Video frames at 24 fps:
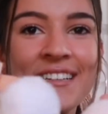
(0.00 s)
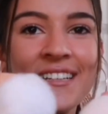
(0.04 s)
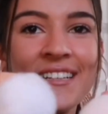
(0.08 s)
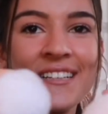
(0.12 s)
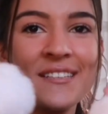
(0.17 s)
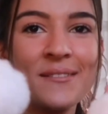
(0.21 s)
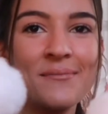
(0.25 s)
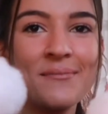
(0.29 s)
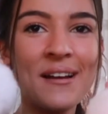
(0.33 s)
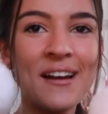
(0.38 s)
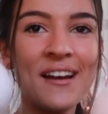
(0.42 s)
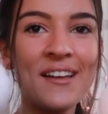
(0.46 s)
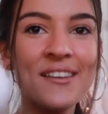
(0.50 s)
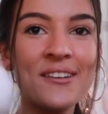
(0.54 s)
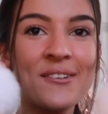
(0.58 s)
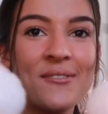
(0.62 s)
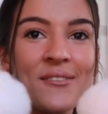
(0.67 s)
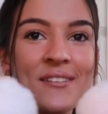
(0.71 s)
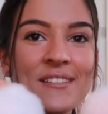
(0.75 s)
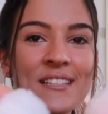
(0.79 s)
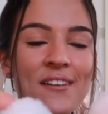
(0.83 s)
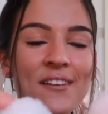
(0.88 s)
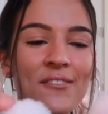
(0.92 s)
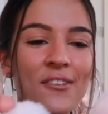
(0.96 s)
these are my other
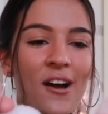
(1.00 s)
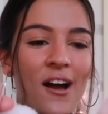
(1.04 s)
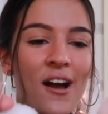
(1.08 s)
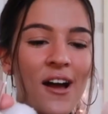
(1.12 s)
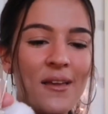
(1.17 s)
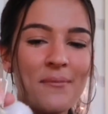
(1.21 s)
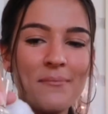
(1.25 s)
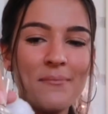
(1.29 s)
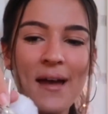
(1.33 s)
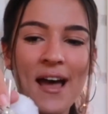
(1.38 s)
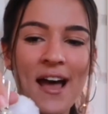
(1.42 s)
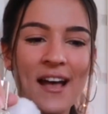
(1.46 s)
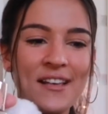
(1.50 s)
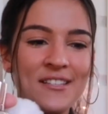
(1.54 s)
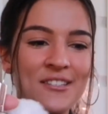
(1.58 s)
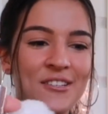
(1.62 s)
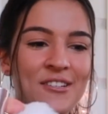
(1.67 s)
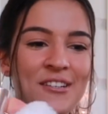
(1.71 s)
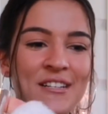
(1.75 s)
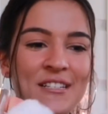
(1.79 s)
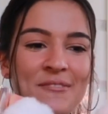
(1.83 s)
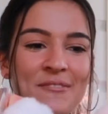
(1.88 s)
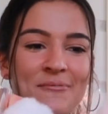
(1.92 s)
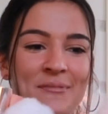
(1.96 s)
ones I've gotten past
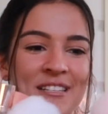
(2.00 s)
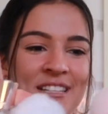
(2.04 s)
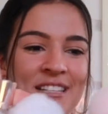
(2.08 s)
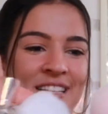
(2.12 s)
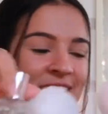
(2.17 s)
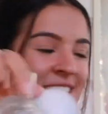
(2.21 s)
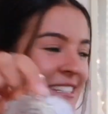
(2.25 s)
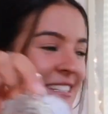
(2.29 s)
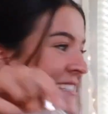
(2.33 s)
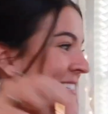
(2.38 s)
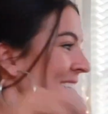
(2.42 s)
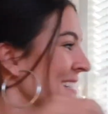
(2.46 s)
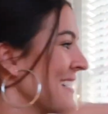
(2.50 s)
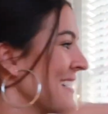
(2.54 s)
Christmases.